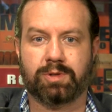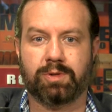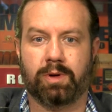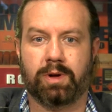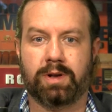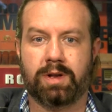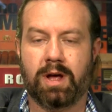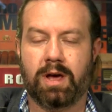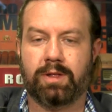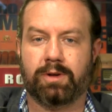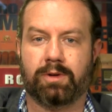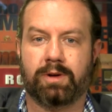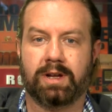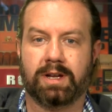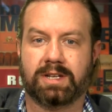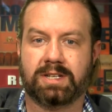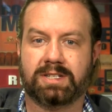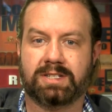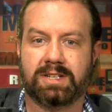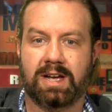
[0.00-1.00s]
to another
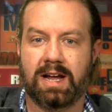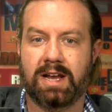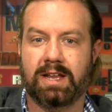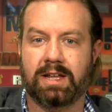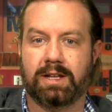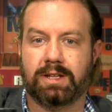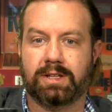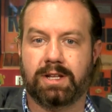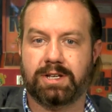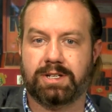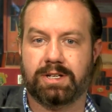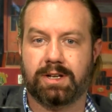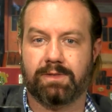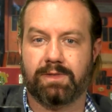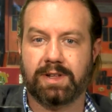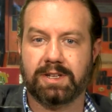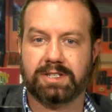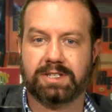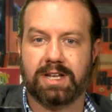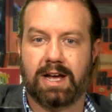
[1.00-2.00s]
exciting edition of
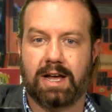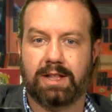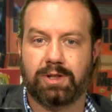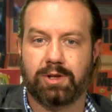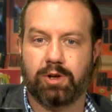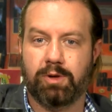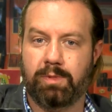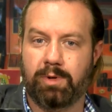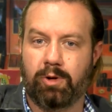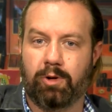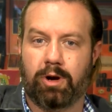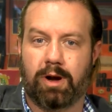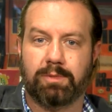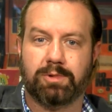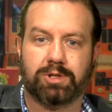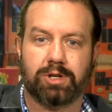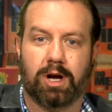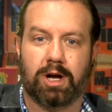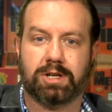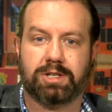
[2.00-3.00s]
Inside the Humidor. I'm
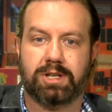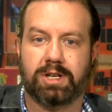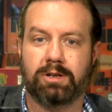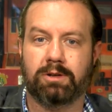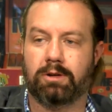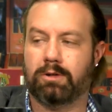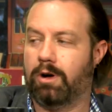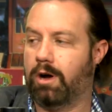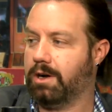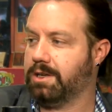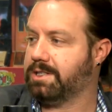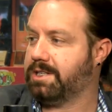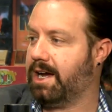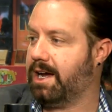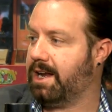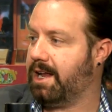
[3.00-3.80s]
Josh Eagle alongside